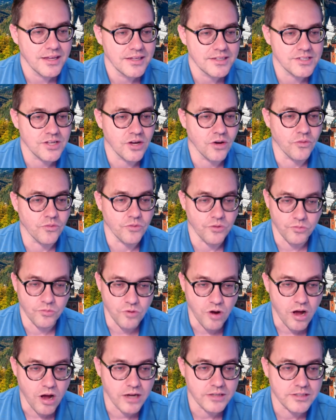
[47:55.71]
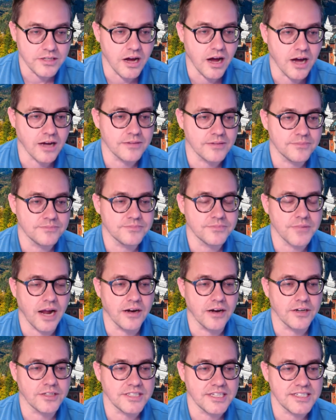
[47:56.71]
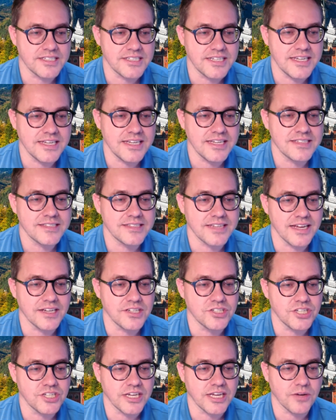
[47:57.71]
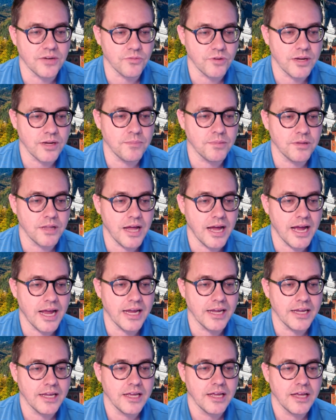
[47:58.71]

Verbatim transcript: So the wrong knock. I R C C says she can reapply,